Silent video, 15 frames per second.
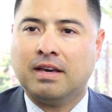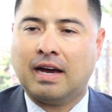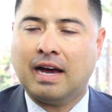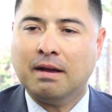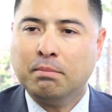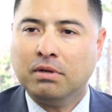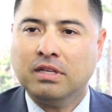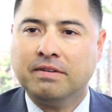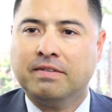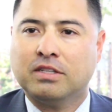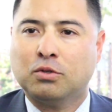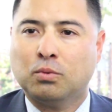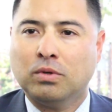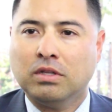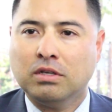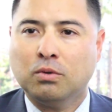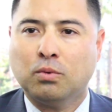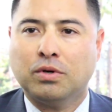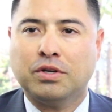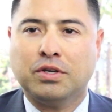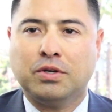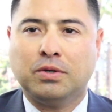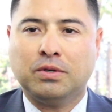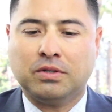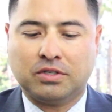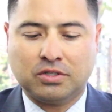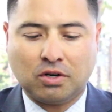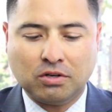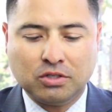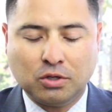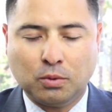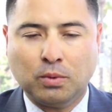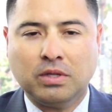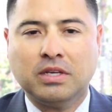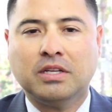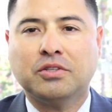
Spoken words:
I believe it's really where you start to really